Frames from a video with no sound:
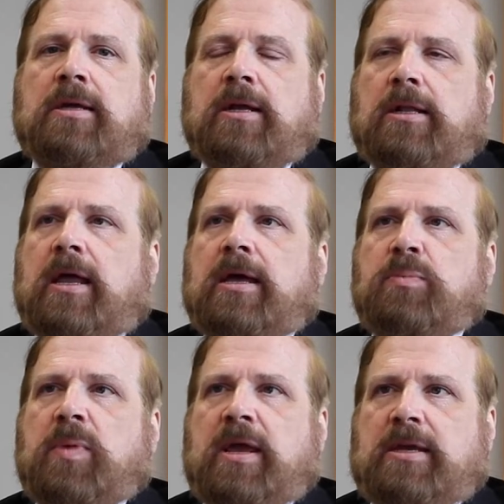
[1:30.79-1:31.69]
client
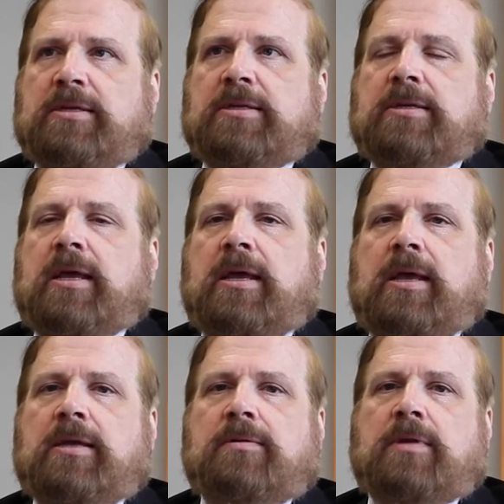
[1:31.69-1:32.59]
base,
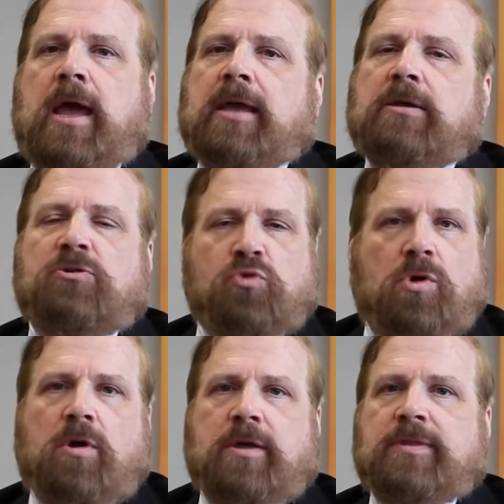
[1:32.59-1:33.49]
and I can
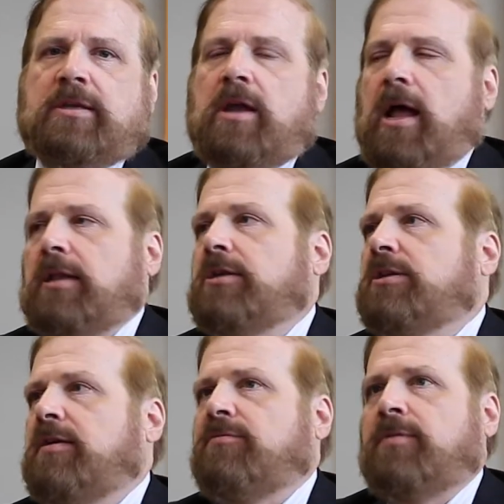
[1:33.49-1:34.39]
draw on the knowledge
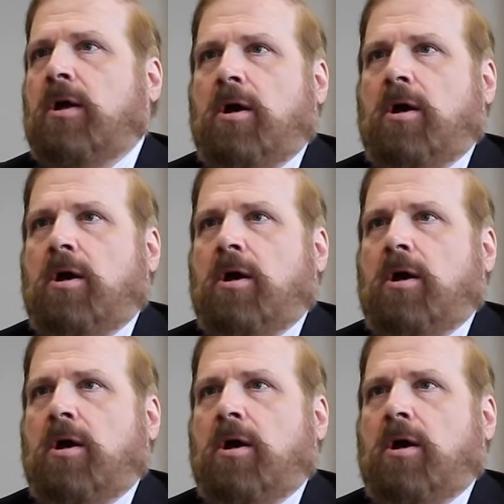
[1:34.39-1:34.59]
of